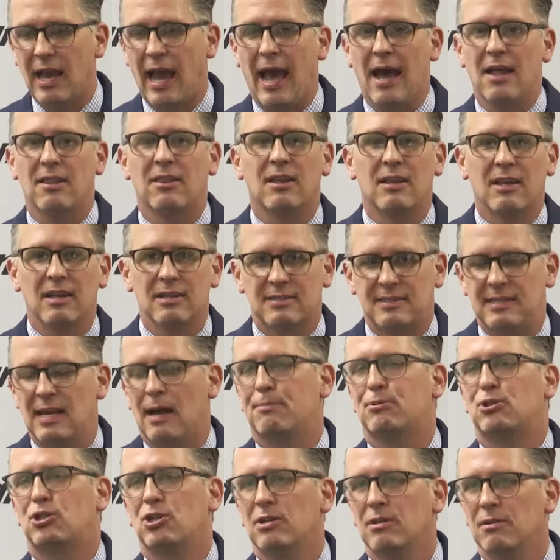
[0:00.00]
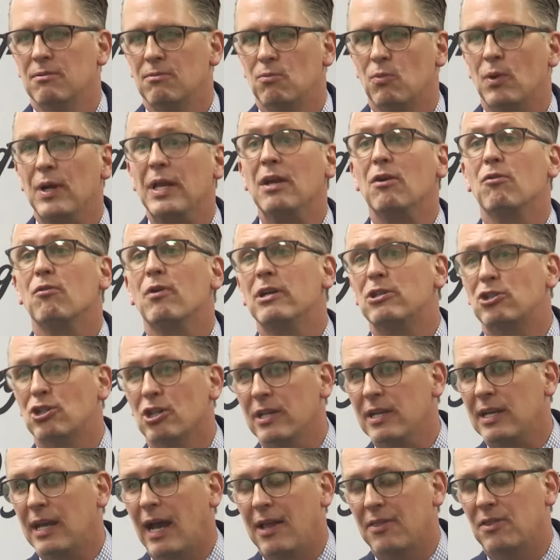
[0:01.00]
had the deception when he
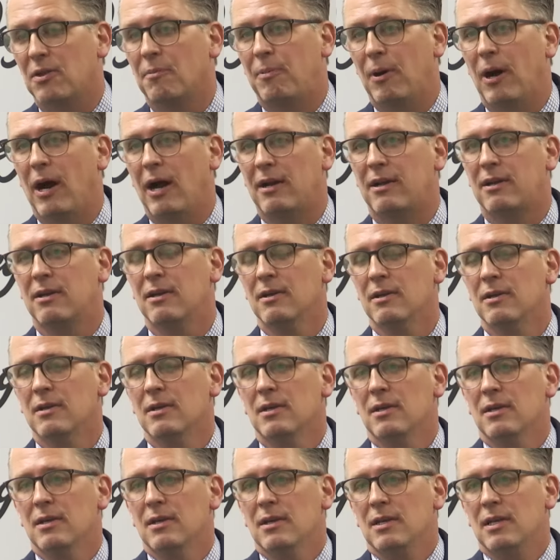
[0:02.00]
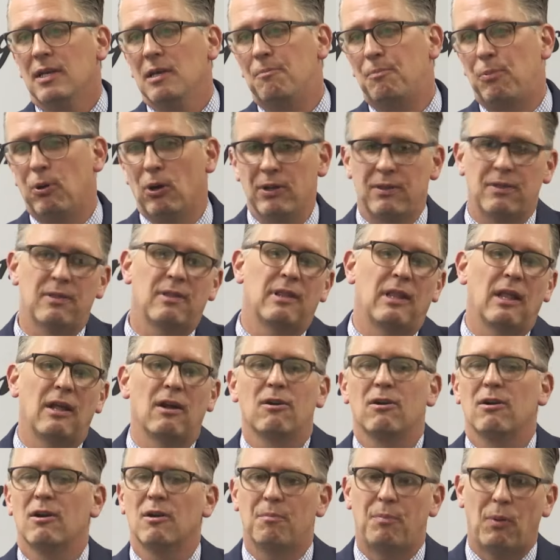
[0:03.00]
originally got the puck, he put
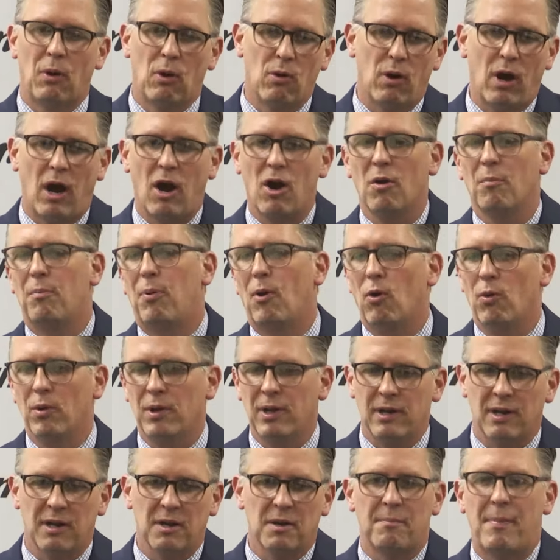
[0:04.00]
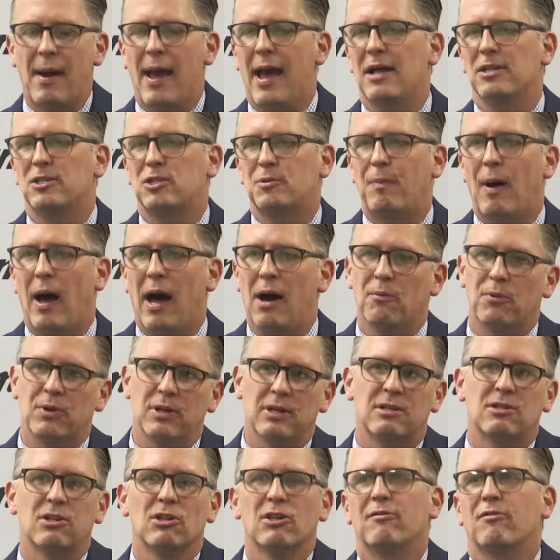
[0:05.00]
their our opponent in a bad spot when
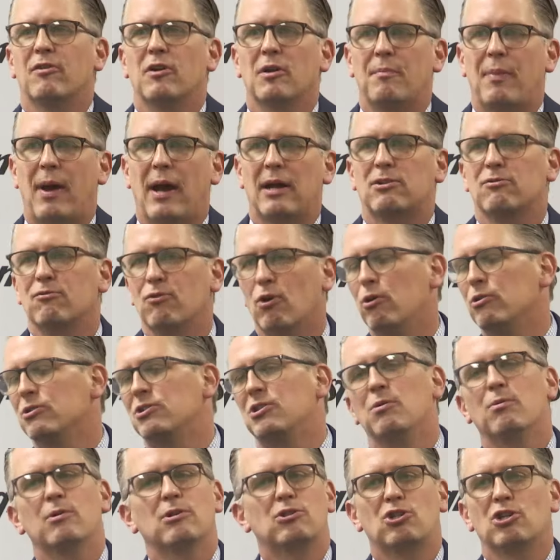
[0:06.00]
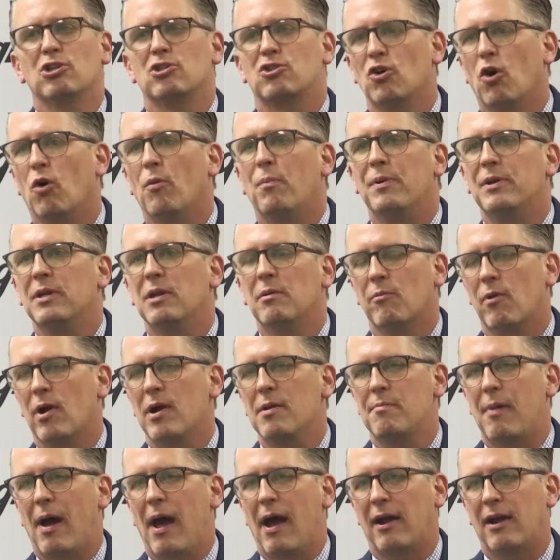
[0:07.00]
he delivered it back to Rosie, which just opened him
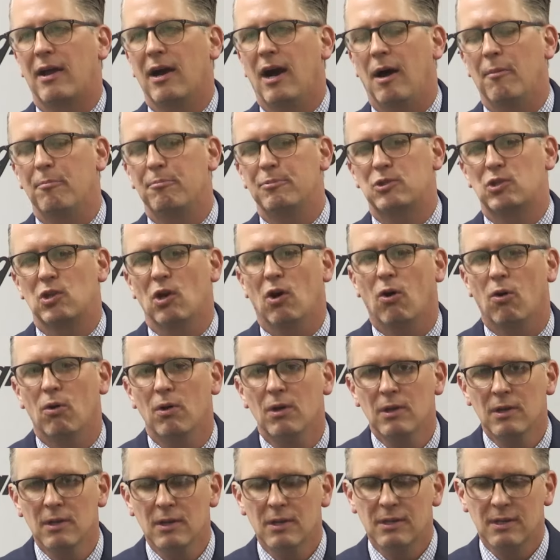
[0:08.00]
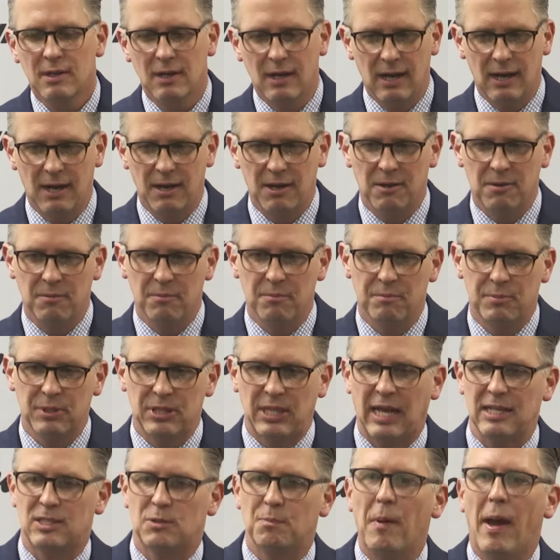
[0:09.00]
right back up. So, um, but
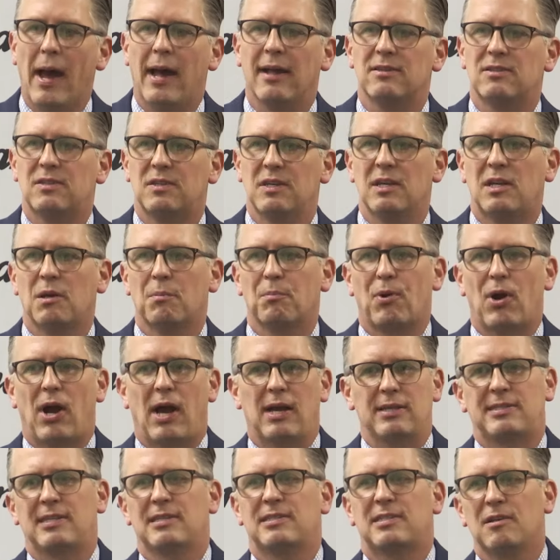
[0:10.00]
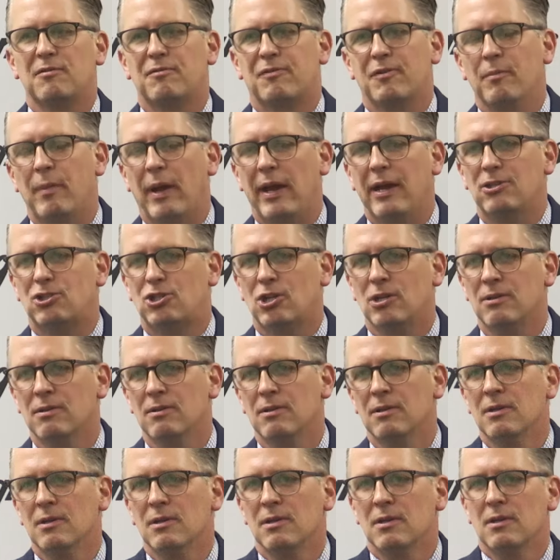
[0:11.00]
that's Bets. He can process information,
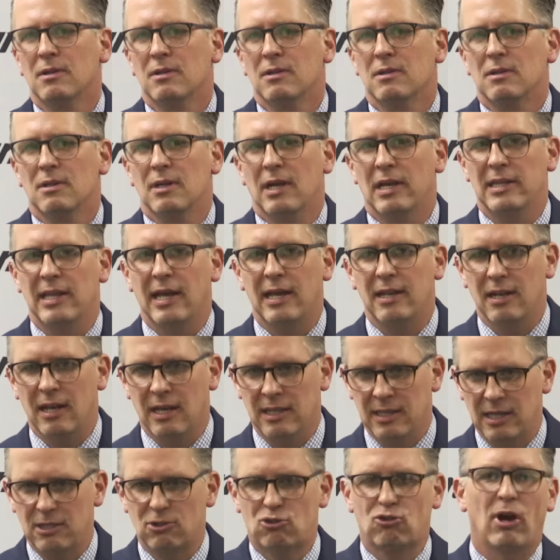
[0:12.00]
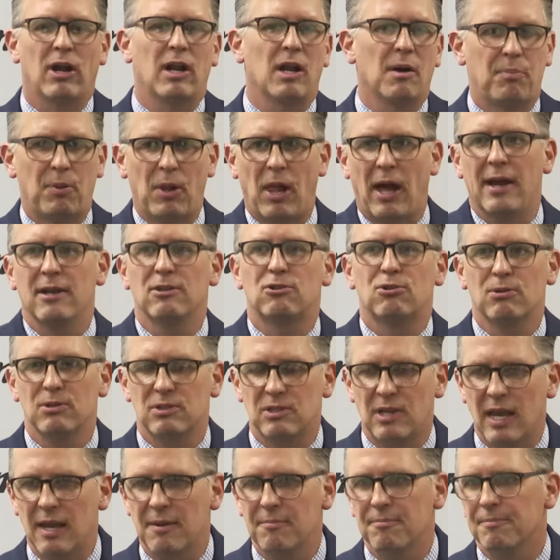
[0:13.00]
and then and then try to apply it to his
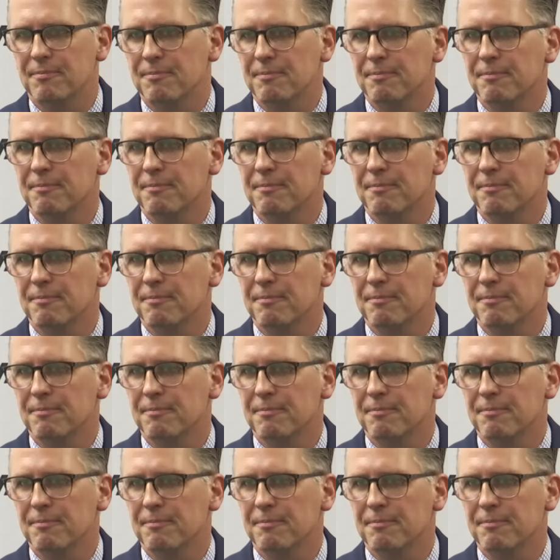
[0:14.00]
game.